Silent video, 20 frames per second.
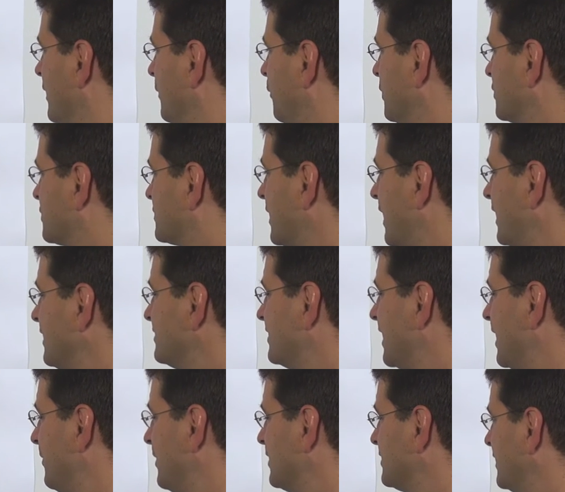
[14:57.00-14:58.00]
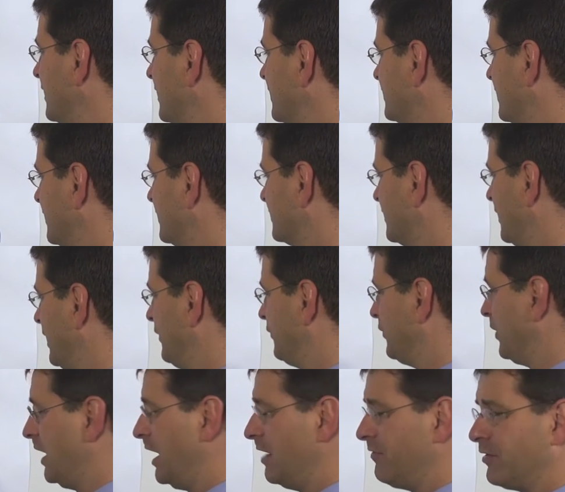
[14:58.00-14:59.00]
What Stein's lemma says is, if
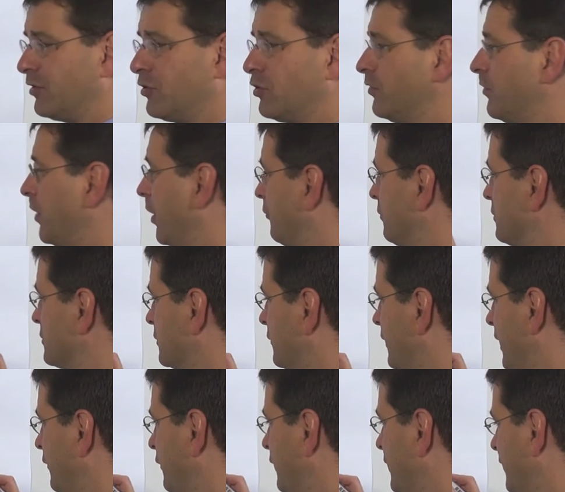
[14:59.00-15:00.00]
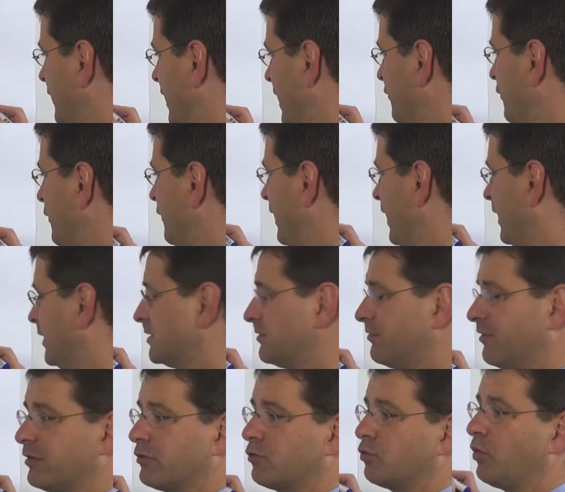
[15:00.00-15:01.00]
you have a covariance of f of x with